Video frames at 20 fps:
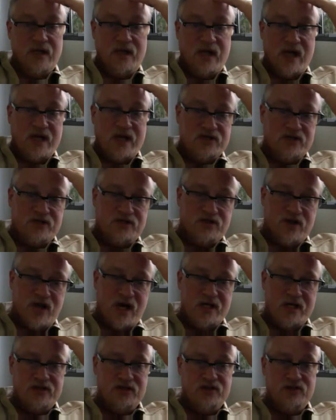it
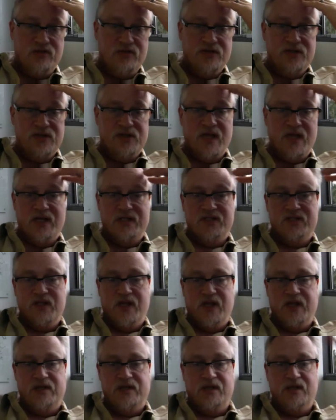actually tries to
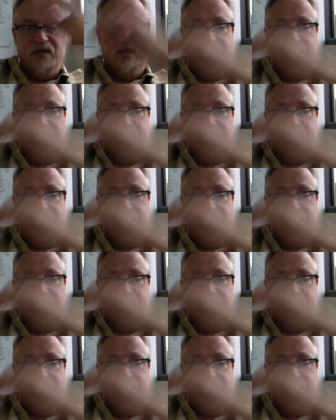instantiate